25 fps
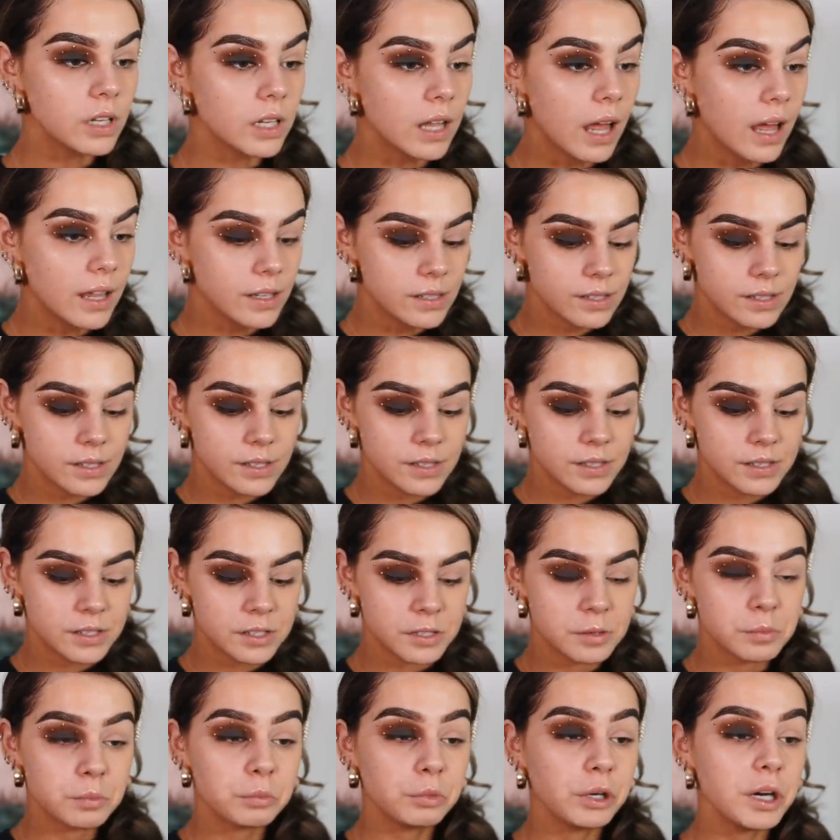So
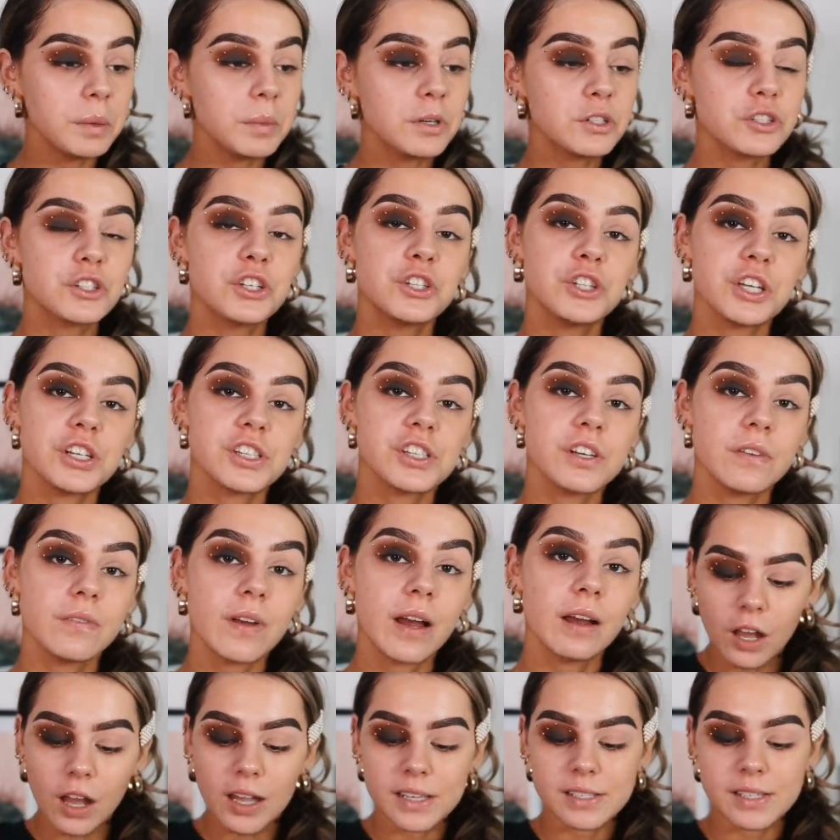that's pretty much the gist of
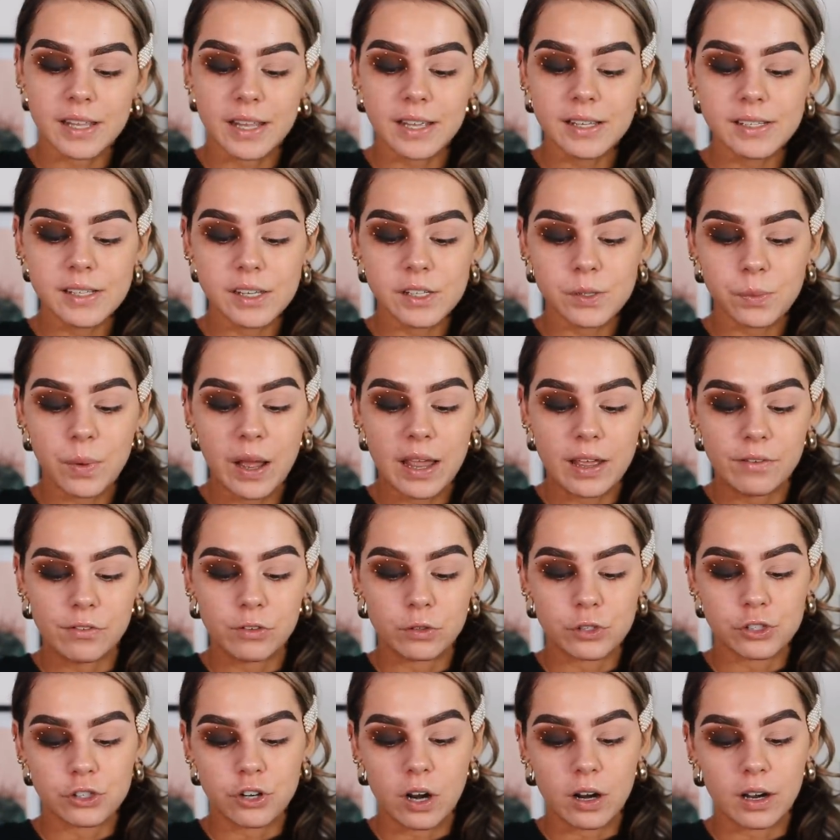it. Guys, the easiest way, if
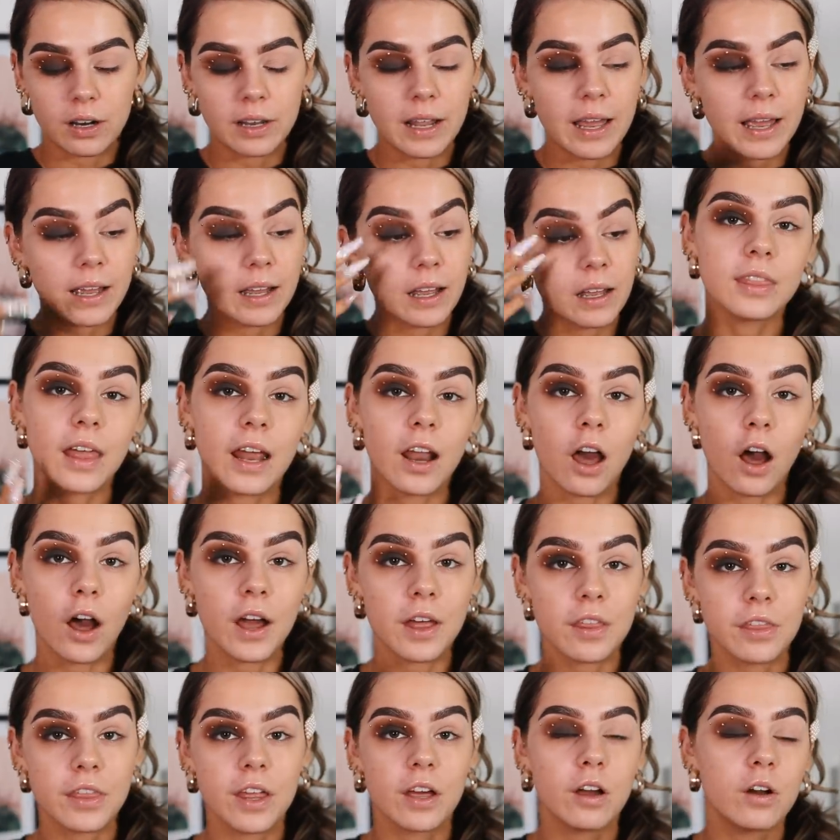you're struggling, that
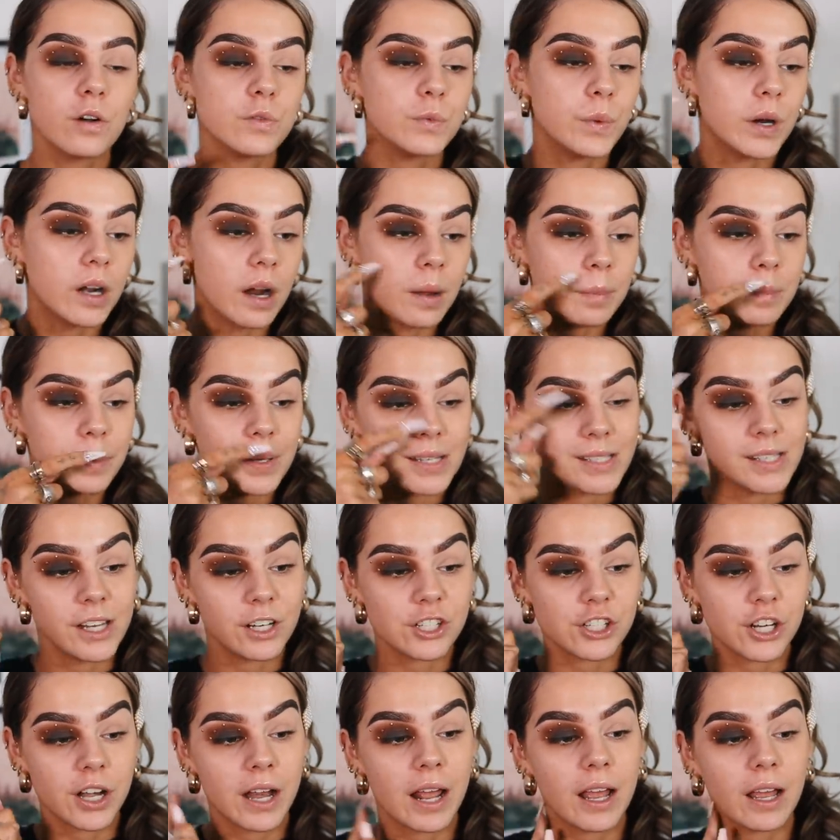I think of when I'm
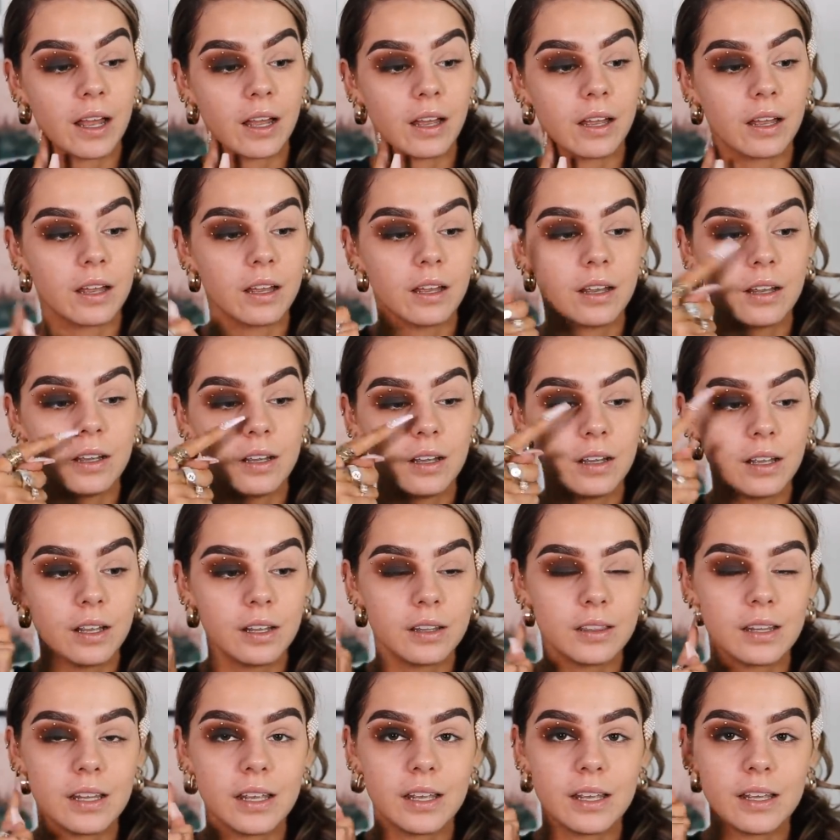positioning
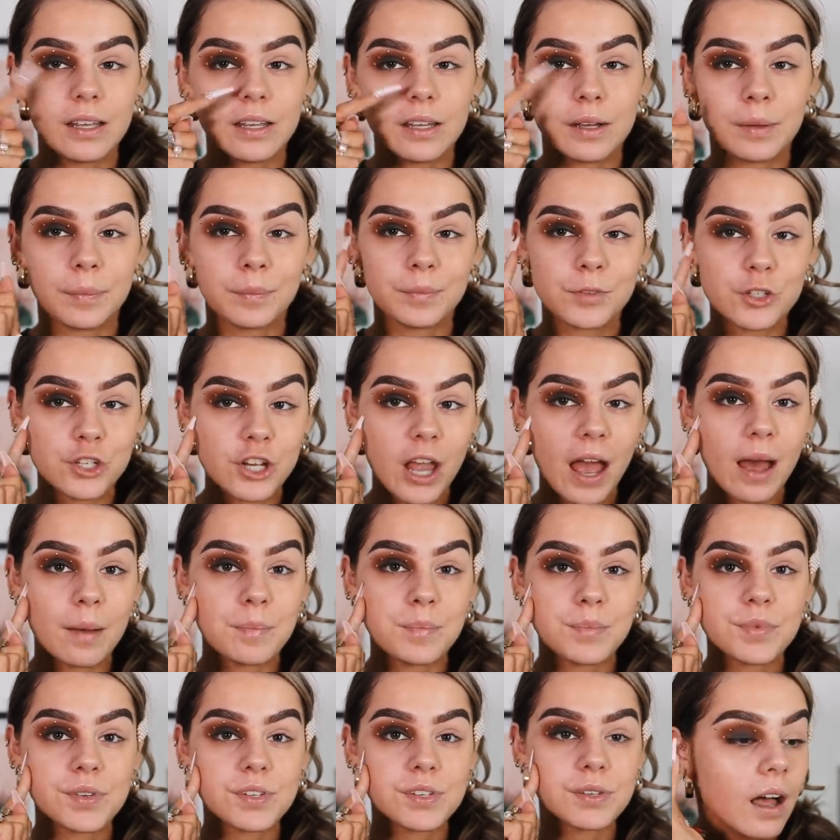the
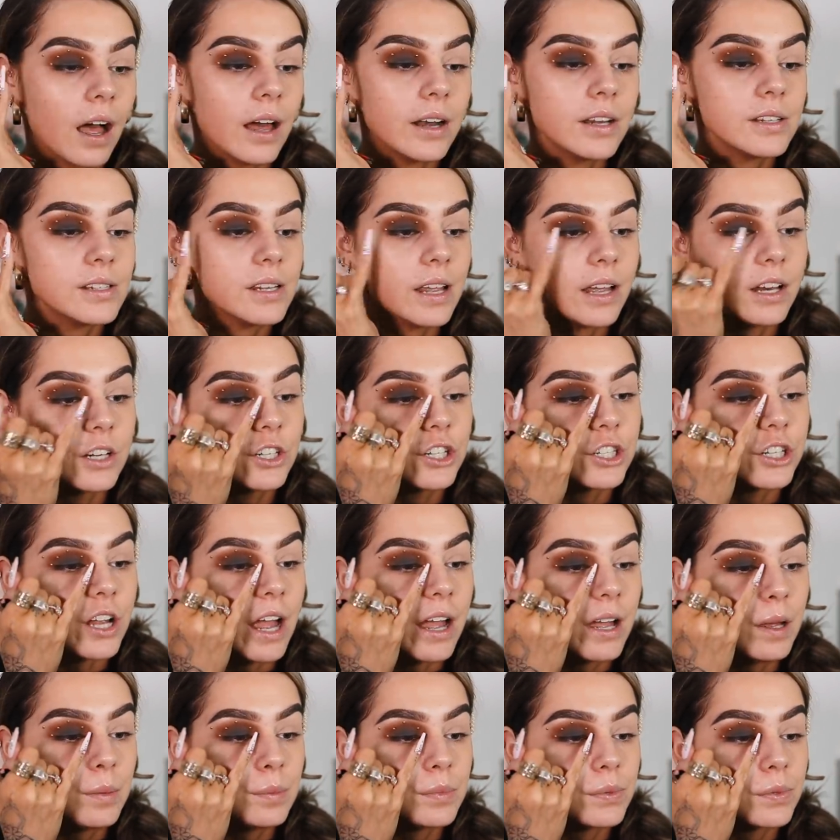gems, kind of see it in
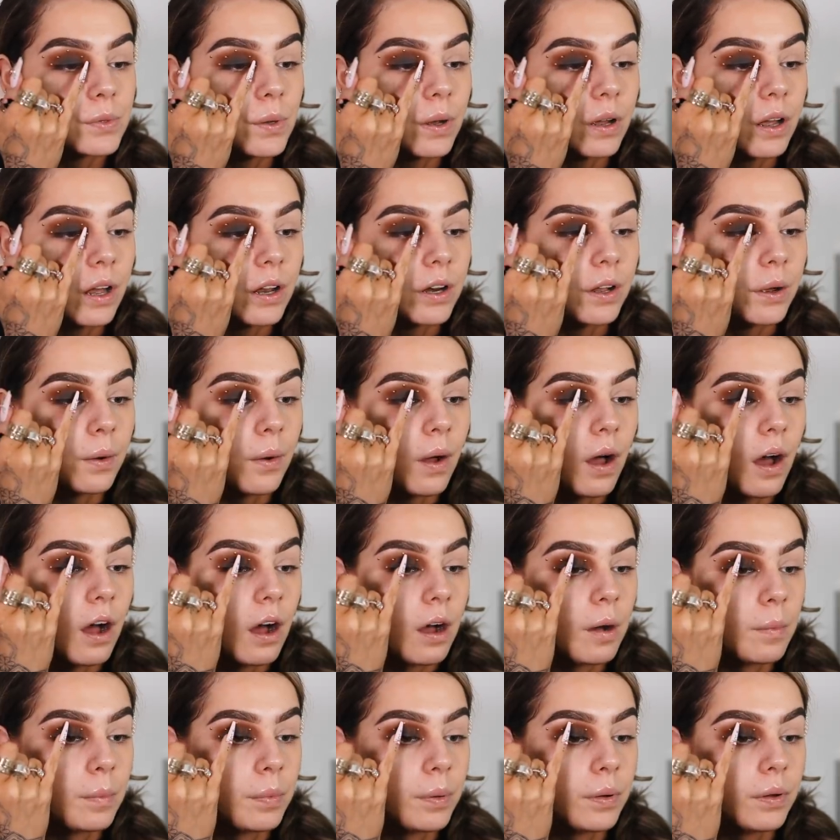shape. So I kind of go
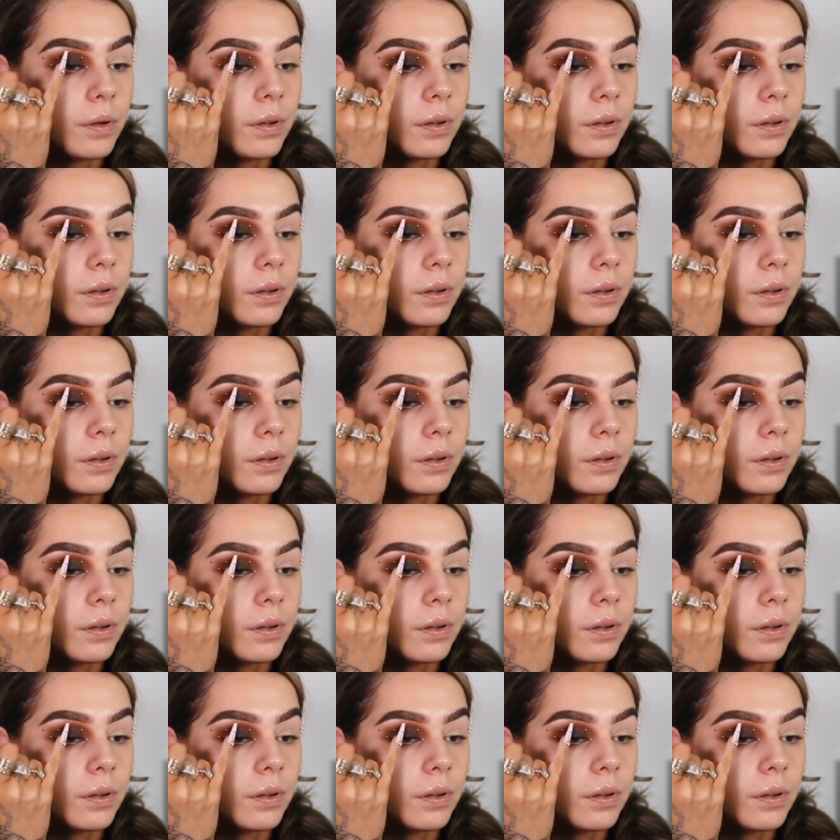up,